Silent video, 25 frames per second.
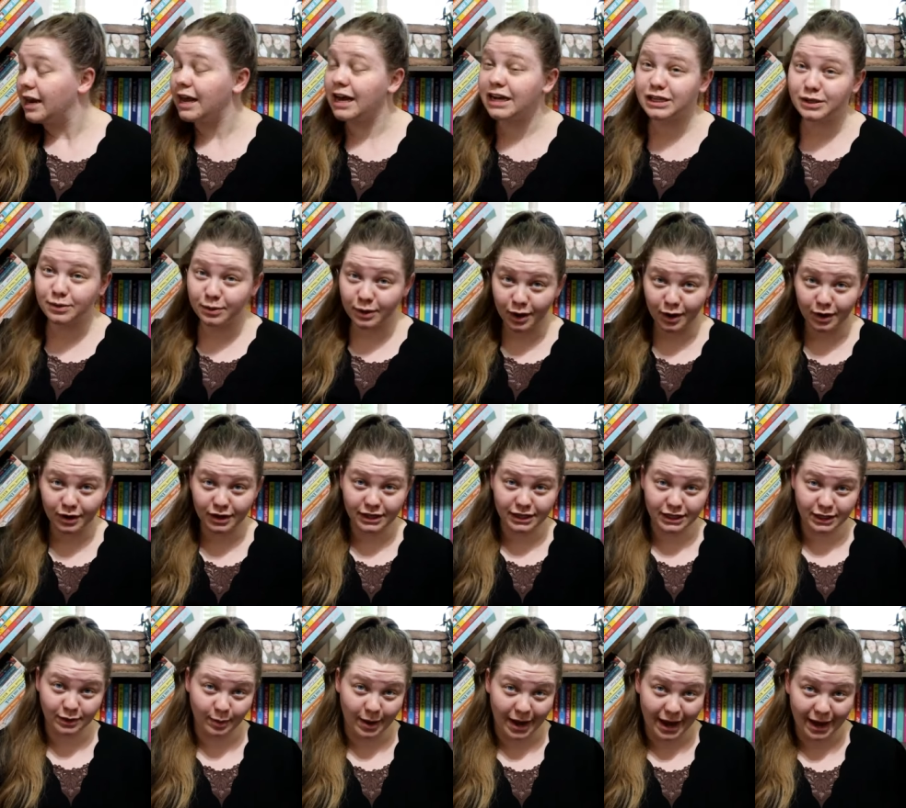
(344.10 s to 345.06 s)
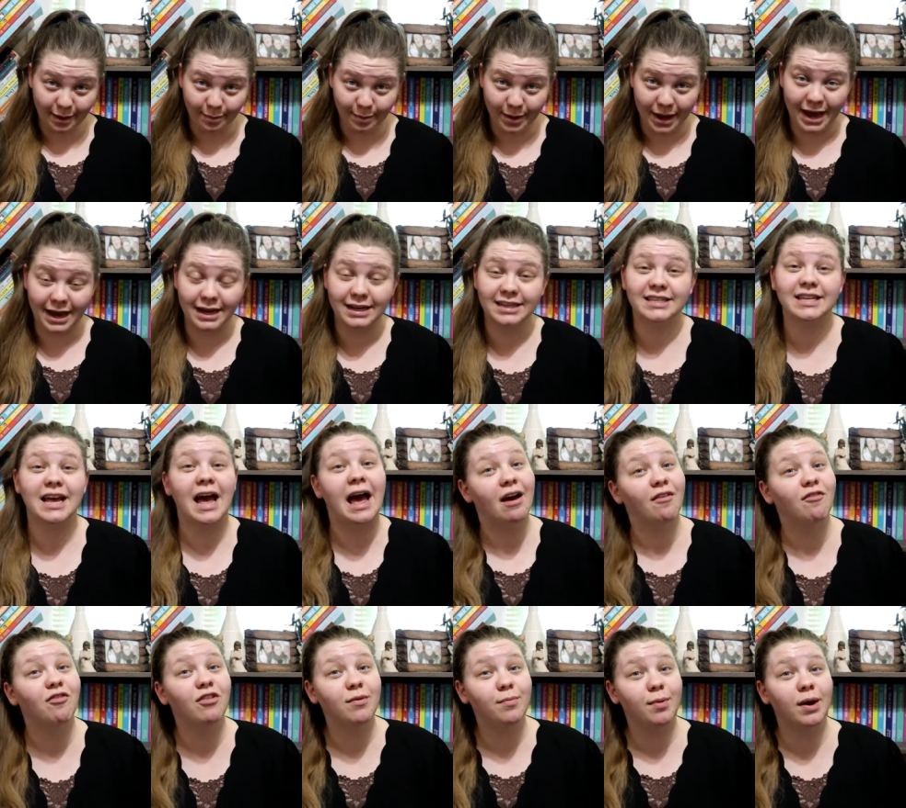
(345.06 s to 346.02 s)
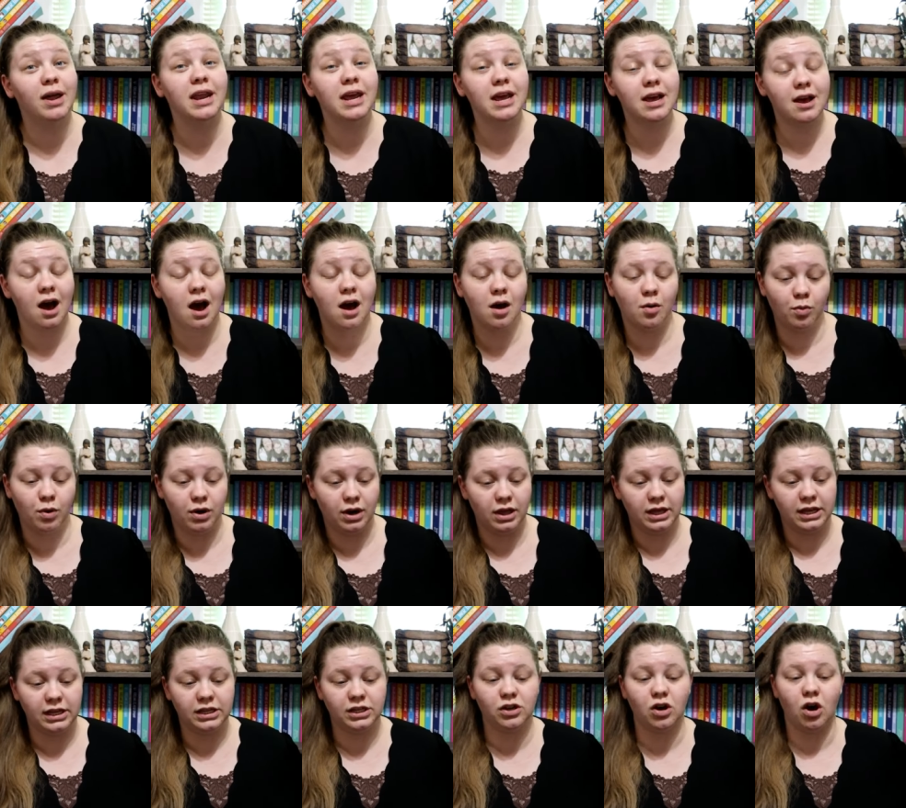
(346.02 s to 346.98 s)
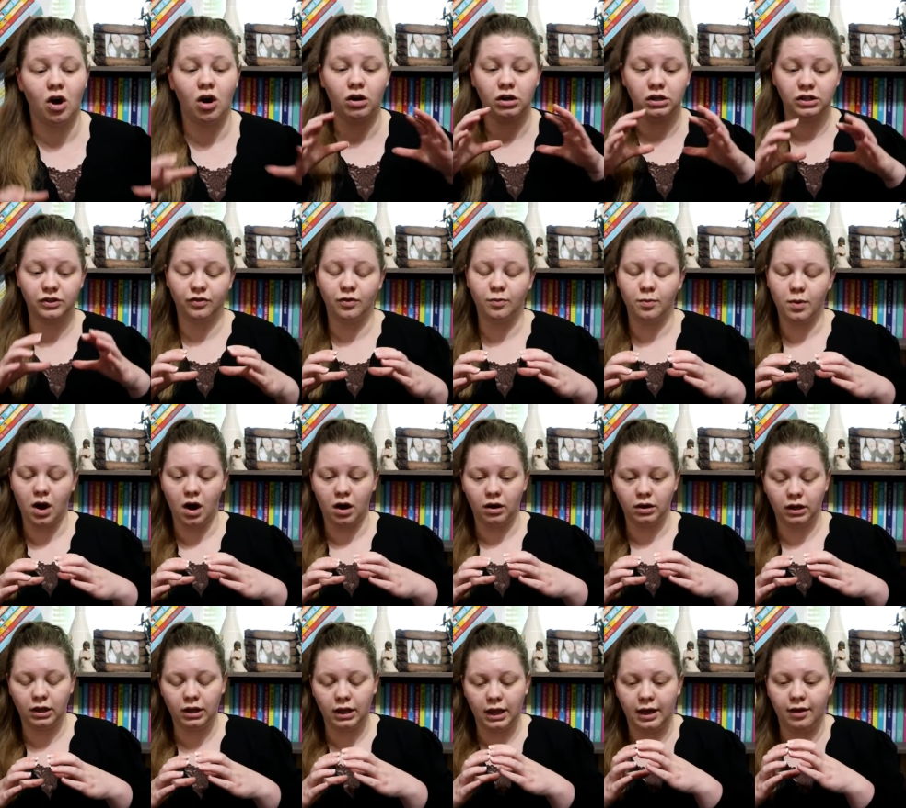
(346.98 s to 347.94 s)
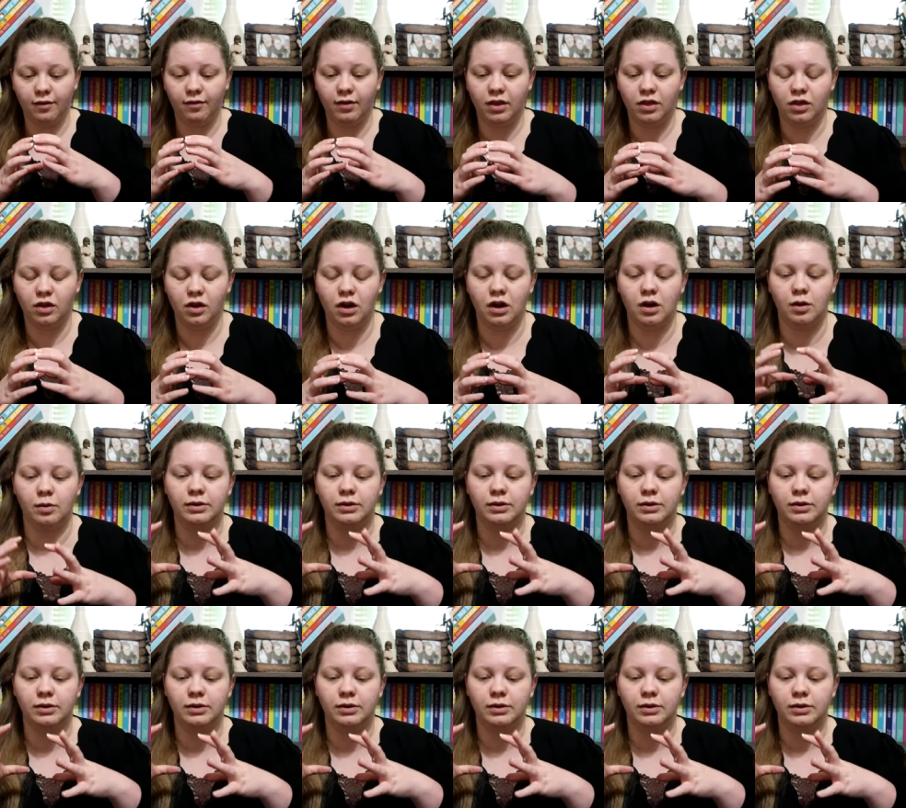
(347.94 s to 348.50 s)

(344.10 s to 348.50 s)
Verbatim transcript: Next we'll go to the swag bags. Everybody got one of these cards from Enclave in there.